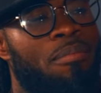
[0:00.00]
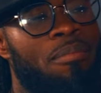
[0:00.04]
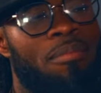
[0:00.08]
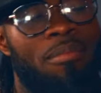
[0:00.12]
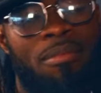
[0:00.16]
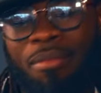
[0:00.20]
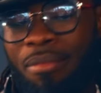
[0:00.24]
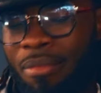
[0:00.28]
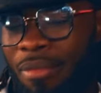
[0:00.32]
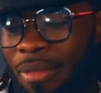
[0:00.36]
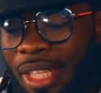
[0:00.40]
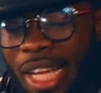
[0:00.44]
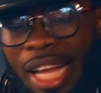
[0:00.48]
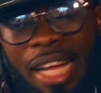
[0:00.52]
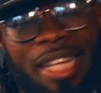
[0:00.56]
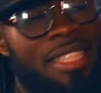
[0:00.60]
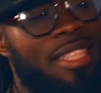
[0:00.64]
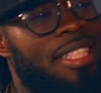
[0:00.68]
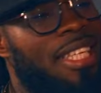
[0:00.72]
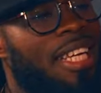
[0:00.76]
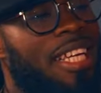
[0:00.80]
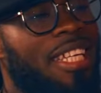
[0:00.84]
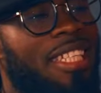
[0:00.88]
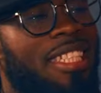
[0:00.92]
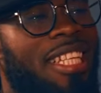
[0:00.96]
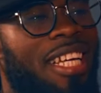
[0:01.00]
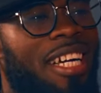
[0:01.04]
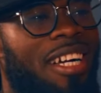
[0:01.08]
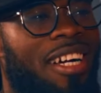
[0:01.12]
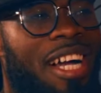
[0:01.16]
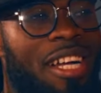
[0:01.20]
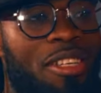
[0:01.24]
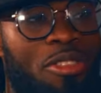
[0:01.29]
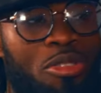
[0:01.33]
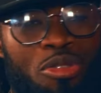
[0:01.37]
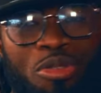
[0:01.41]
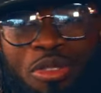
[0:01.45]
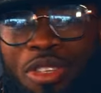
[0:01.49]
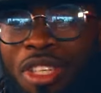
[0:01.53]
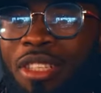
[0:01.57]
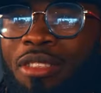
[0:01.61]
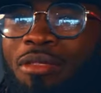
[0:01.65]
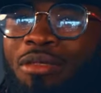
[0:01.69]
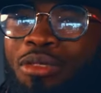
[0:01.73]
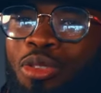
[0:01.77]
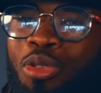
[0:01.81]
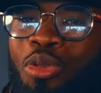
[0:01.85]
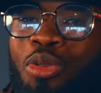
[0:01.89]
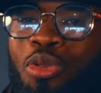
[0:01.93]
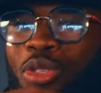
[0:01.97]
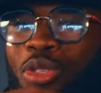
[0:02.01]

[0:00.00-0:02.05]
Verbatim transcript: Okay. I take it down, I drink, two